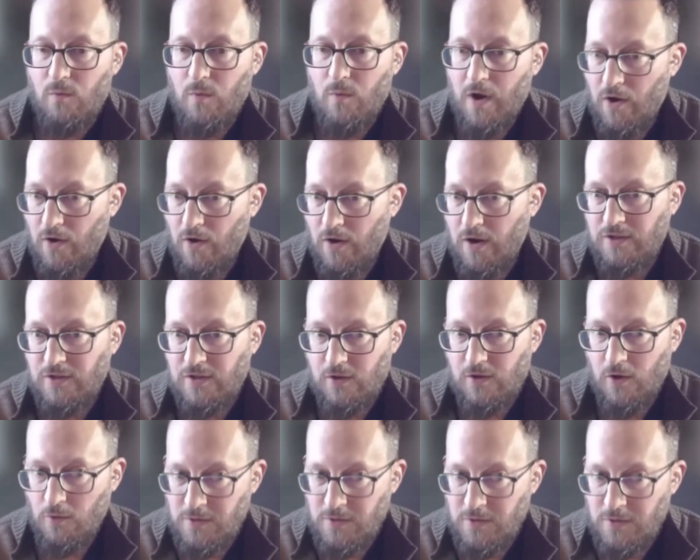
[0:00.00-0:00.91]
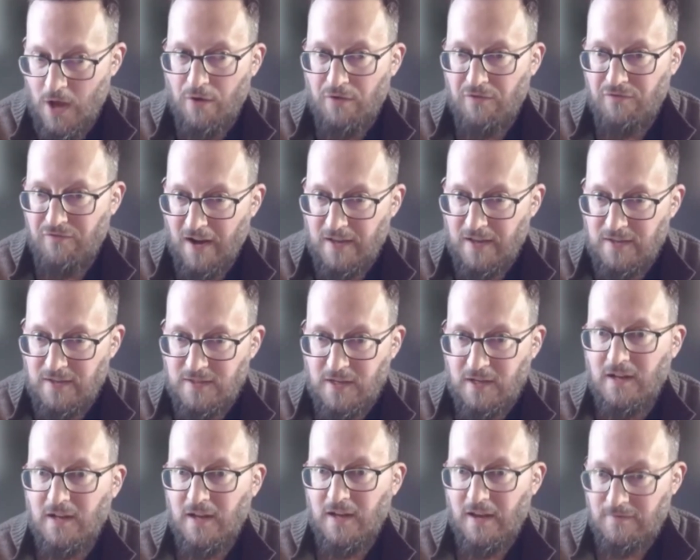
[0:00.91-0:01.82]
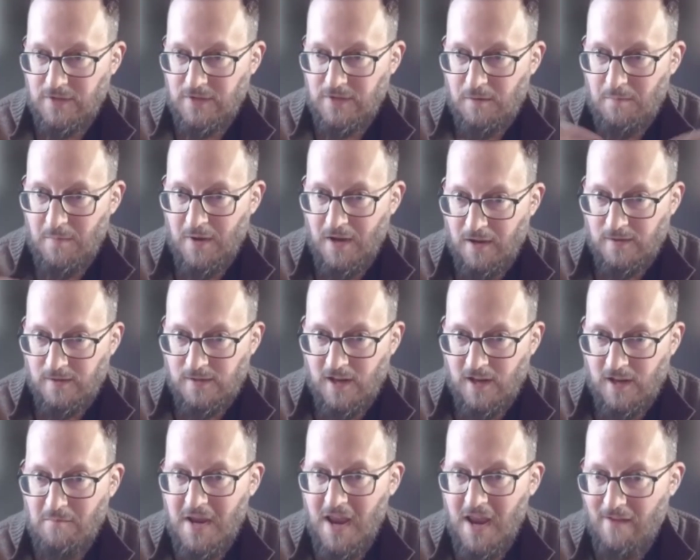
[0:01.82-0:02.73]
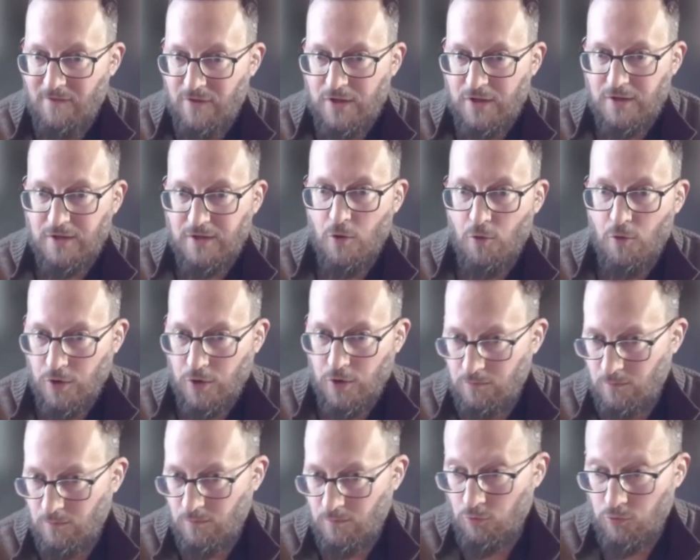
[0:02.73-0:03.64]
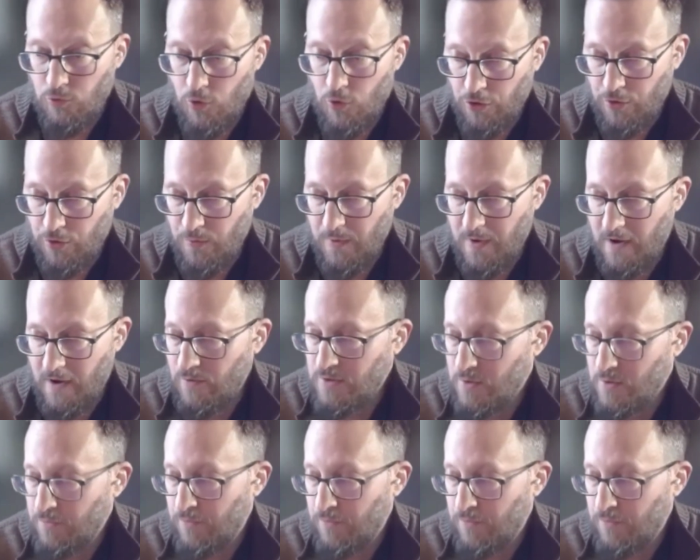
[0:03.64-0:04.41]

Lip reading: where it just goes out and finds it and gives it to me instead of me having to know to go look or whatever.